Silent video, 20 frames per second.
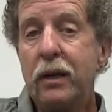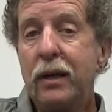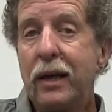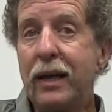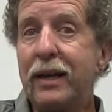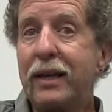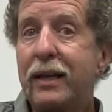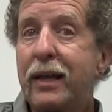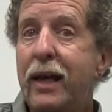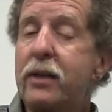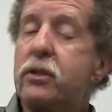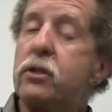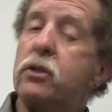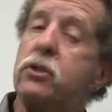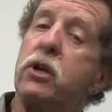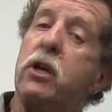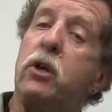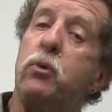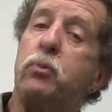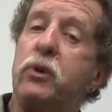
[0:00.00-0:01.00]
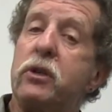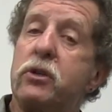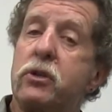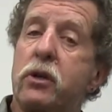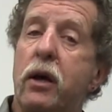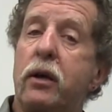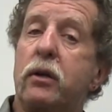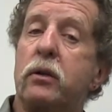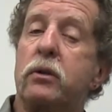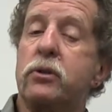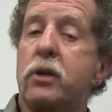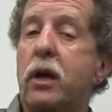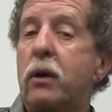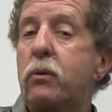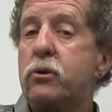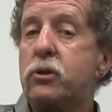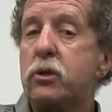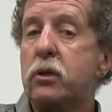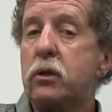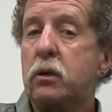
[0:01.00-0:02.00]
In the case of J&P Cycles, I
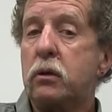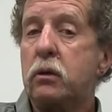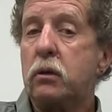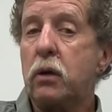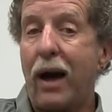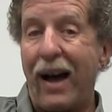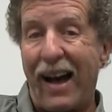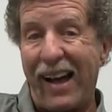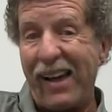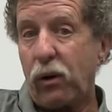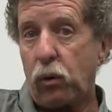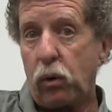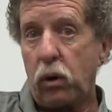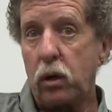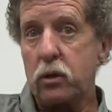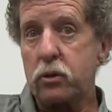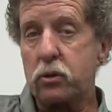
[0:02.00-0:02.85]
was in Iowa,